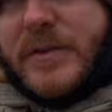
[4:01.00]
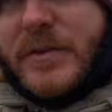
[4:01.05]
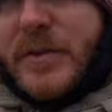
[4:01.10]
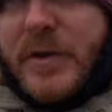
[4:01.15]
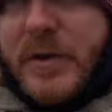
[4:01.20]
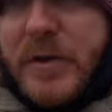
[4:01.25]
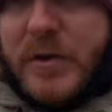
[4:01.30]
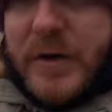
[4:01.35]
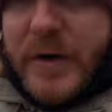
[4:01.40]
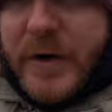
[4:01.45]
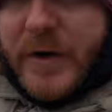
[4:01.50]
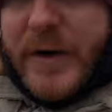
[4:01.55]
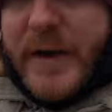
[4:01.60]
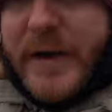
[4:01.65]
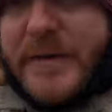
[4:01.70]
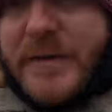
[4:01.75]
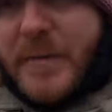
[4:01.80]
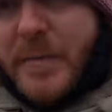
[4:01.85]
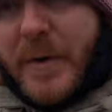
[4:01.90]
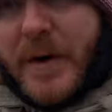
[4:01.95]
to the other,
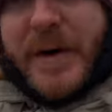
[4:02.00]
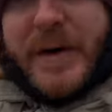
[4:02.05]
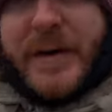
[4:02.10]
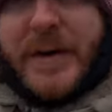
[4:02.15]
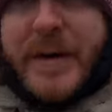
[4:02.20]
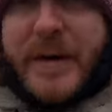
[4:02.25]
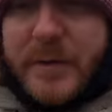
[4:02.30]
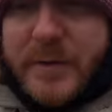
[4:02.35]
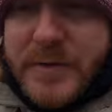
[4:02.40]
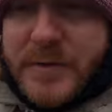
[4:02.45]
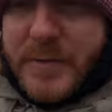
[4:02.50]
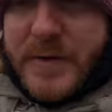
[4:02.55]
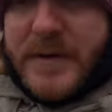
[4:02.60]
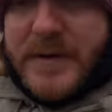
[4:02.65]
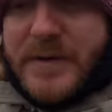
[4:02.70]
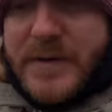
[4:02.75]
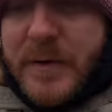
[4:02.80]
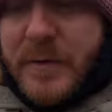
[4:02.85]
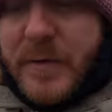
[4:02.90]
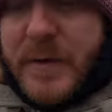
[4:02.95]
uh, to Birkenau as well.
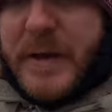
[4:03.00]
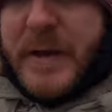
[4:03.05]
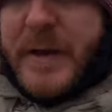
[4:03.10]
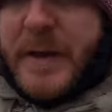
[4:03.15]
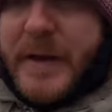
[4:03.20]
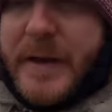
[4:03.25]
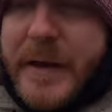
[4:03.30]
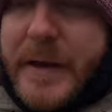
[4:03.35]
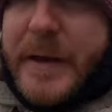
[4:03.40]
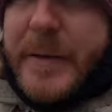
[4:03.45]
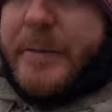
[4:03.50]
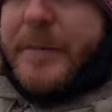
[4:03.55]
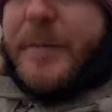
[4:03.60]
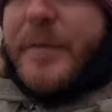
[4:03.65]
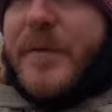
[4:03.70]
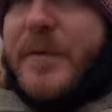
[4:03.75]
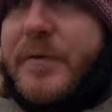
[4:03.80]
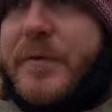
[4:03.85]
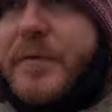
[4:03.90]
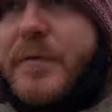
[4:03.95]
So um,
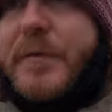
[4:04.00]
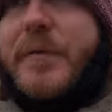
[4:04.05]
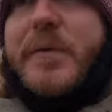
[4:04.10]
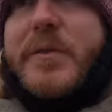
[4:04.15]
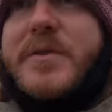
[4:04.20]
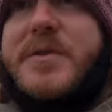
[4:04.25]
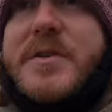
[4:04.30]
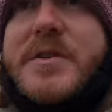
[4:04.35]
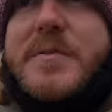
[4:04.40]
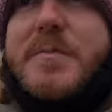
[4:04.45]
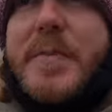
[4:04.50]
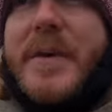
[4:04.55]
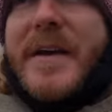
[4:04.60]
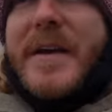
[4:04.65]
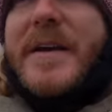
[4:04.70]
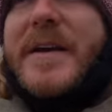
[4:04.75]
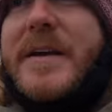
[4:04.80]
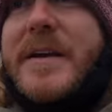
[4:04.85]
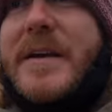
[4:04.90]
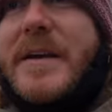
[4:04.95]
the first
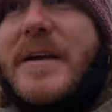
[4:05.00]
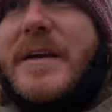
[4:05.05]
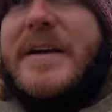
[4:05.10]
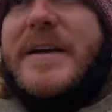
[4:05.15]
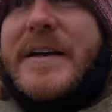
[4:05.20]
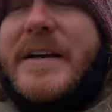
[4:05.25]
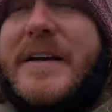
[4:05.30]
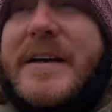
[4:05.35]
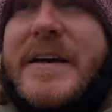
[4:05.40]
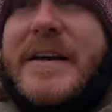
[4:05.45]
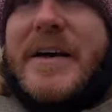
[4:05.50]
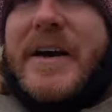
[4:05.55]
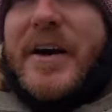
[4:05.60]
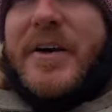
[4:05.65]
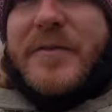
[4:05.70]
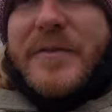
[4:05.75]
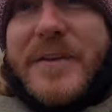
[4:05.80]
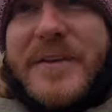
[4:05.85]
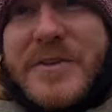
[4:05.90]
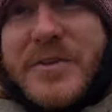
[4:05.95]
bit
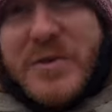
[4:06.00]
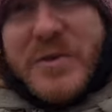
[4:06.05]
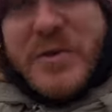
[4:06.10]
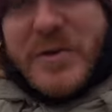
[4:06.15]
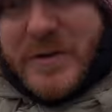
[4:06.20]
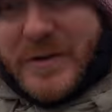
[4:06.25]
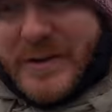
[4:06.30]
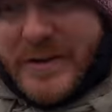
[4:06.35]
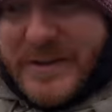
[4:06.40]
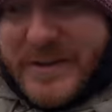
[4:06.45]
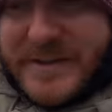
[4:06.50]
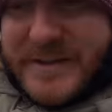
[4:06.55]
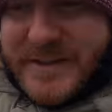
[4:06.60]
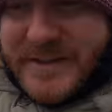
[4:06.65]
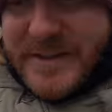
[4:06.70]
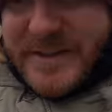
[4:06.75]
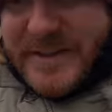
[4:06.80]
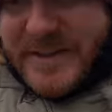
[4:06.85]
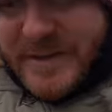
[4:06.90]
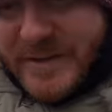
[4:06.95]
of the tour
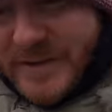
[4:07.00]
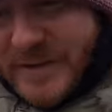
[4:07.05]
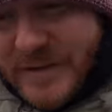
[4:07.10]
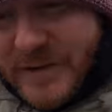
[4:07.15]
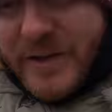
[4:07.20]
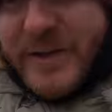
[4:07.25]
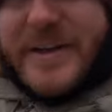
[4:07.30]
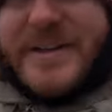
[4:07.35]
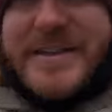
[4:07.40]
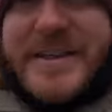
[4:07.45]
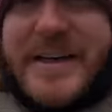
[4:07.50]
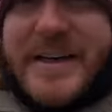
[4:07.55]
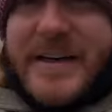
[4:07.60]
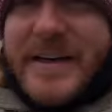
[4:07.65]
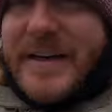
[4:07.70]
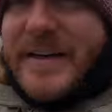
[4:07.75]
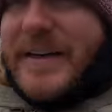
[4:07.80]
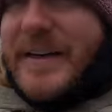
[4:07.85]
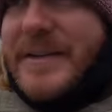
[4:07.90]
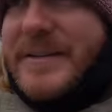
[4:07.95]
is, like I said
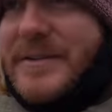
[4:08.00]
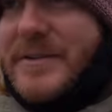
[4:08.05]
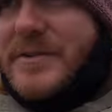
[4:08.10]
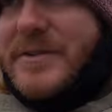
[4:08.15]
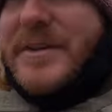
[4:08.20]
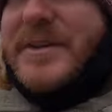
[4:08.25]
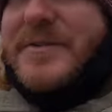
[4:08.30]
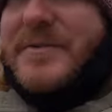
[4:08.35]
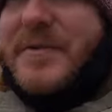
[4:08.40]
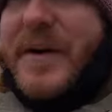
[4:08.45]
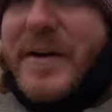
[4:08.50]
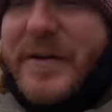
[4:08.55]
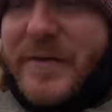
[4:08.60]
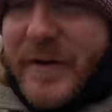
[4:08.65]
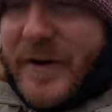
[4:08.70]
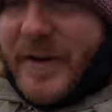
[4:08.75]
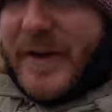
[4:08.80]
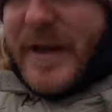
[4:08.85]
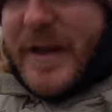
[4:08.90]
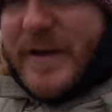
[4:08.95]
earlier, it's just, it's very,
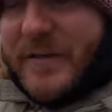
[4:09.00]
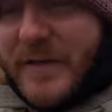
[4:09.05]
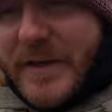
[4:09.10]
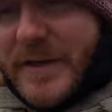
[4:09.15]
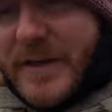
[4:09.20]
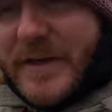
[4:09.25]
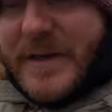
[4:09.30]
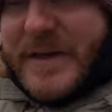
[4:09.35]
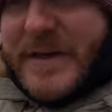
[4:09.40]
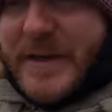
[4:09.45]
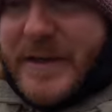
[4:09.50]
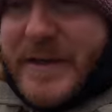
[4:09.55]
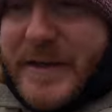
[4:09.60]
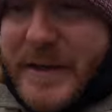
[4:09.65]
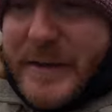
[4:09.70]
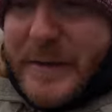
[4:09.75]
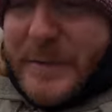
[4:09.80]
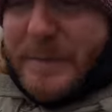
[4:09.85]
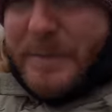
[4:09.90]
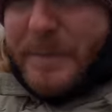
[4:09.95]
very heavy.
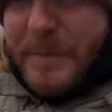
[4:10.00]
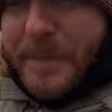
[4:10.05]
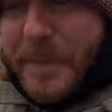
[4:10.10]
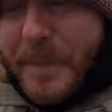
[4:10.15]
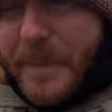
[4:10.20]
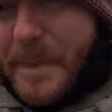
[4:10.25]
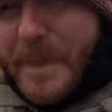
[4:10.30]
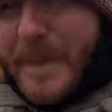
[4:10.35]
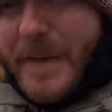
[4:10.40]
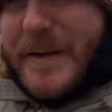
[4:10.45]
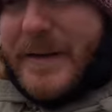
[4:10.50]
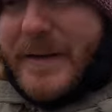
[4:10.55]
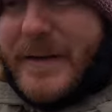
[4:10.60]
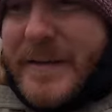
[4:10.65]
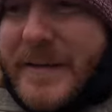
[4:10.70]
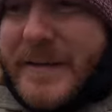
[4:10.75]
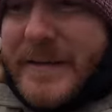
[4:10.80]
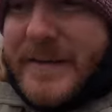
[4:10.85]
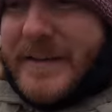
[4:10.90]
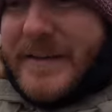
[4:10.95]
Um,
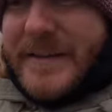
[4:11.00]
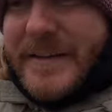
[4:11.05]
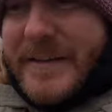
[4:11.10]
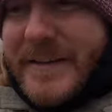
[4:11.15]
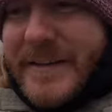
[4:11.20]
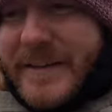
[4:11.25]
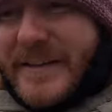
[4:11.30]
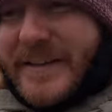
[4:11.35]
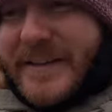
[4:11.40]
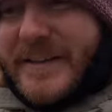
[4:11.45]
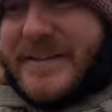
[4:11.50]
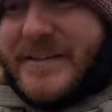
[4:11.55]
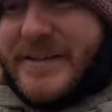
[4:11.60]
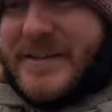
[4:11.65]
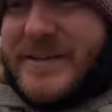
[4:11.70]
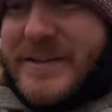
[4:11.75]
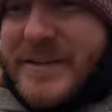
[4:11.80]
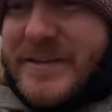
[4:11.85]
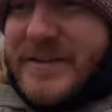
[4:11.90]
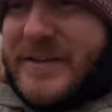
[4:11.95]

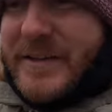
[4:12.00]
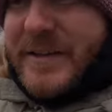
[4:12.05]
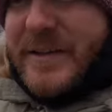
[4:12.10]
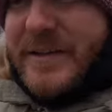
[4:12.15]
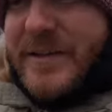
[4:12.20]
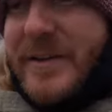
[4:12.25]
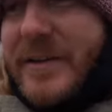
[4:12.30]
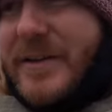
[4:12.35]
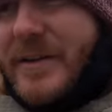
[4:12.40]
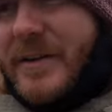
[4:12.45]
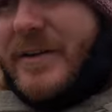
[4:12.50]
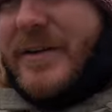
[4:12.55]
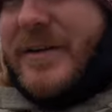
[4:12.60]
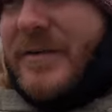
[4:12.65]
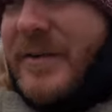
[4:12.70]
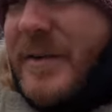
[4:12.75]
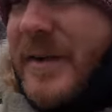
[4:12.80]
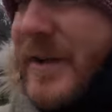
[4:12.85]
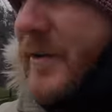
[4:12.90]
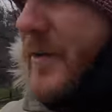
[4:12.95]
it's... I
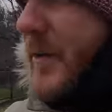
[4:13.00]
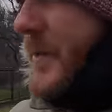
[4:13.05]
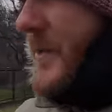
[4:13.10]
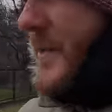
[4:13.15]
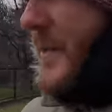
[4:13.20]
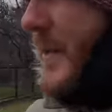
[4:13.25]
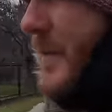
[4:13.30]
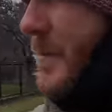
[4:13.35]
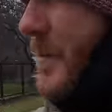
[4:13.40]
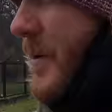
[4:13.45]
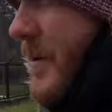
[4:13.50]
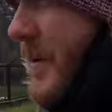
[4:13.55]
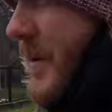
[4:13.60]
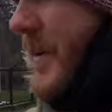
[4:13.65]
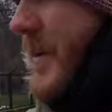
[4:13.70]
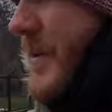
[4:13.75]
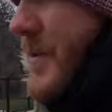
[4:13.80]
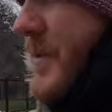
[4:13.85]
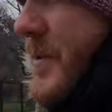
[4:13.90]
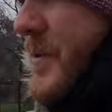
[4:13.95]
don't really know what to say about it.
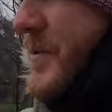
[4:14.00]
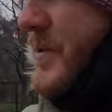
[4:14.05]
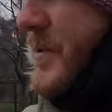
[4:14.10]
It's